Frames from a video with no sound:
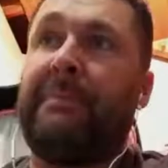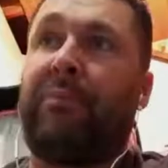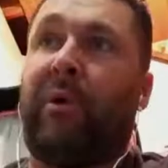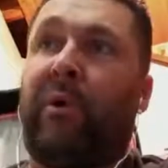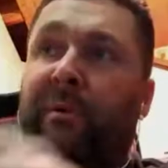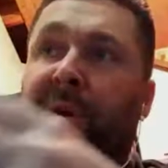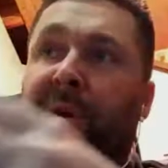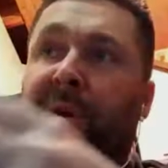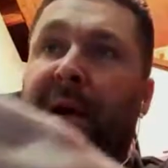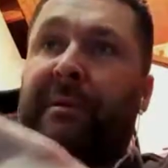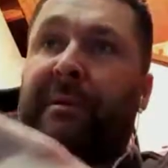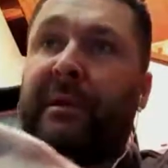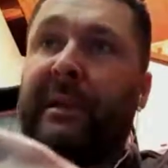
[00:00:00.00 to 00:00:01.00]

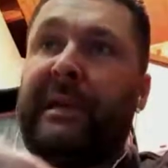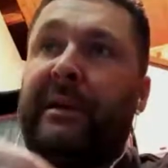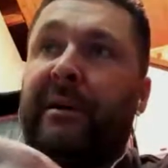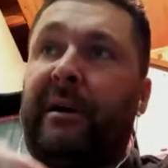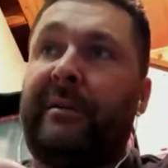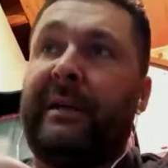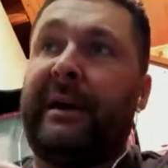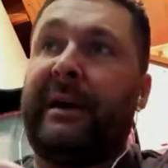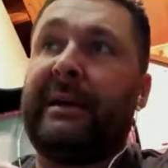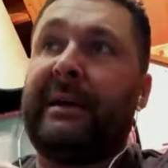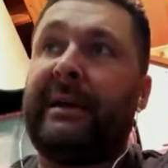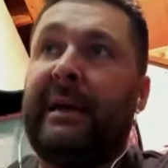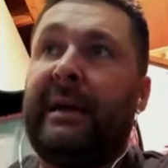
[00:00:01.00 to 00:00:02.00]
reliability on that,
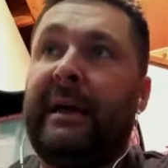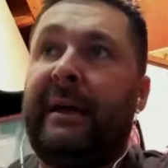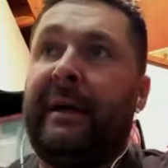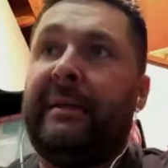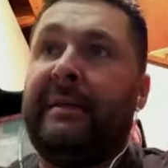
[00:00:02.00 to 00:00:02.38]
that